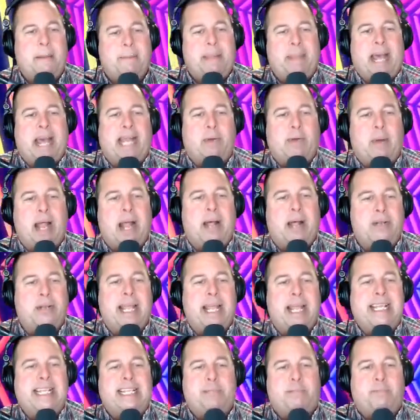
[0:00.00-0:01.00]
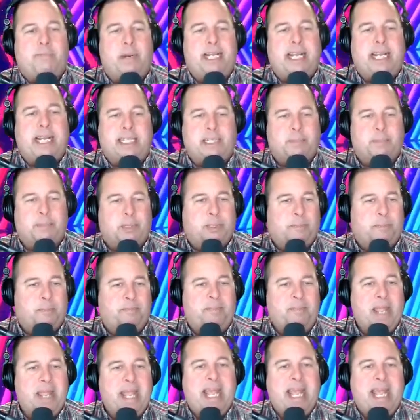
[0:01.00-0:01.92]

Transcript: background is predictable.